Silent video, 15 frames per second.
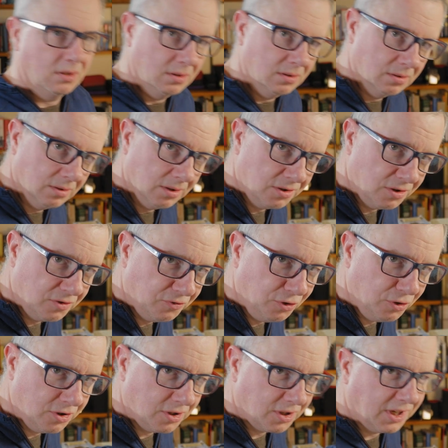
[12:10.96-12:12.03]
This is
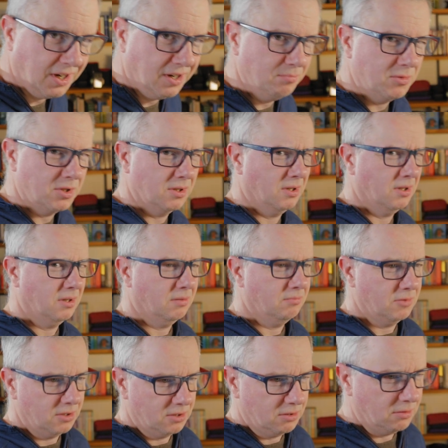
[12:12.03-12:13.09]
Future Cams. I'm
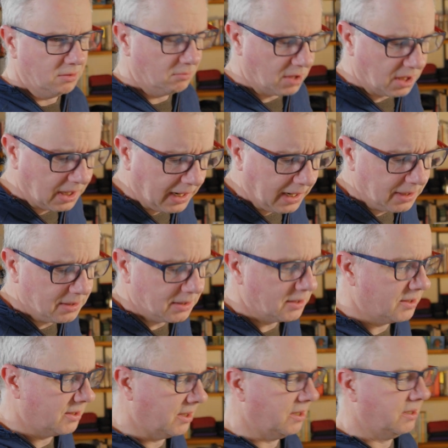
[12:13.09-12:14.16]
just doing my
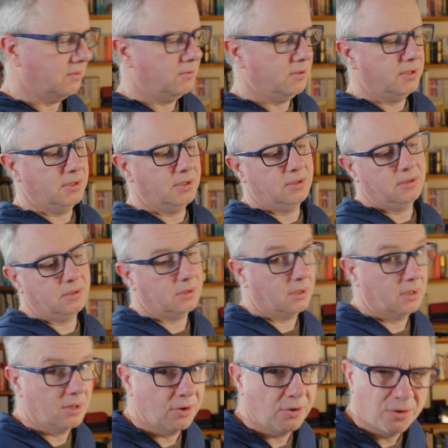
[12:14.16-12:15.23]
edit and I wanted to
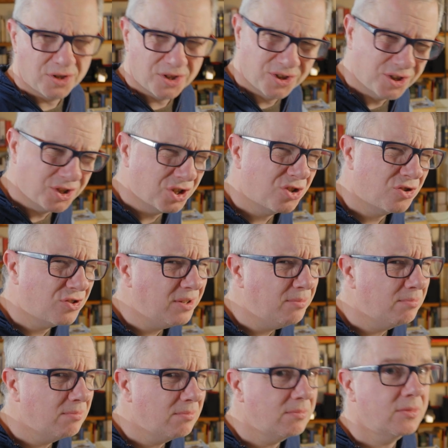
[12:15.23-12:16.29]
cross the
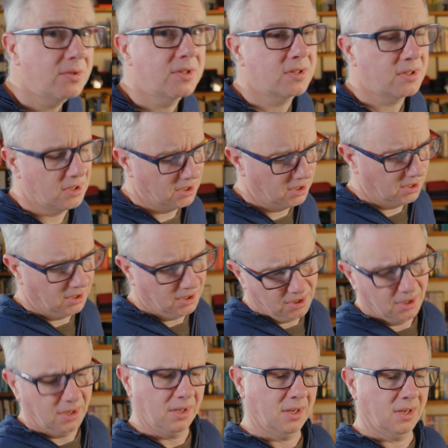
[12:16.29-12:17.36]
streams
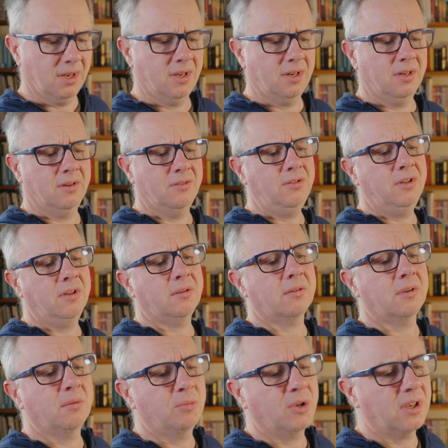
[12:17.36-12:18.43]
and read
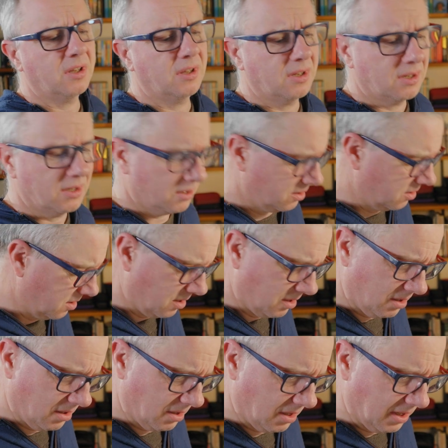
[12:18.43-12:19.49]
out a bit that
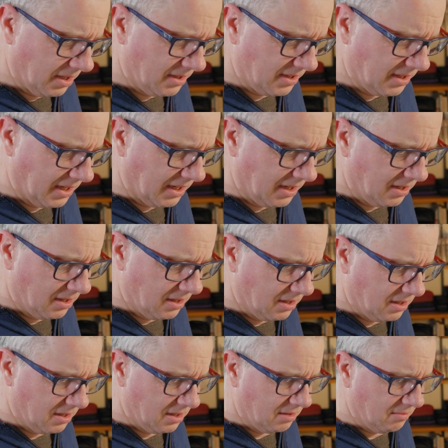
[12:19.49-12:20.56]
is
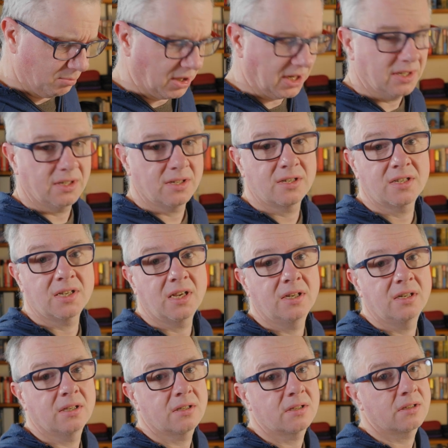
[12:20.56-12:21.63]
in Brandon
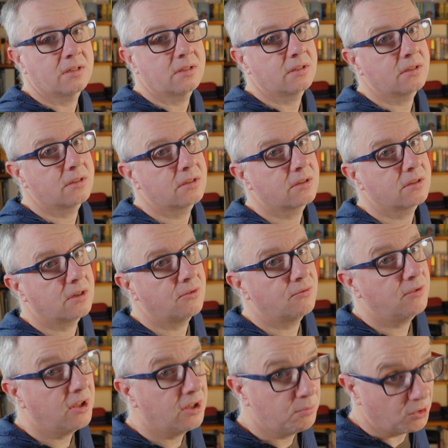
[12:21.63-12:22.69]
Sanderson's
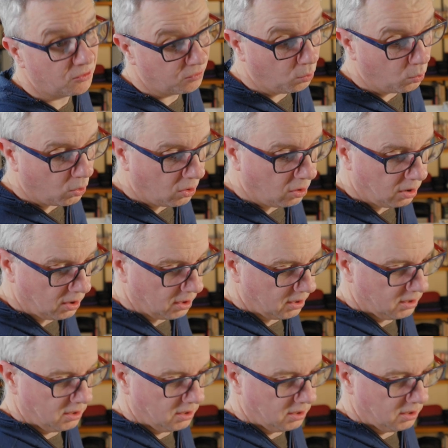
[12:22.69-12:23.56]
Rhythm of War.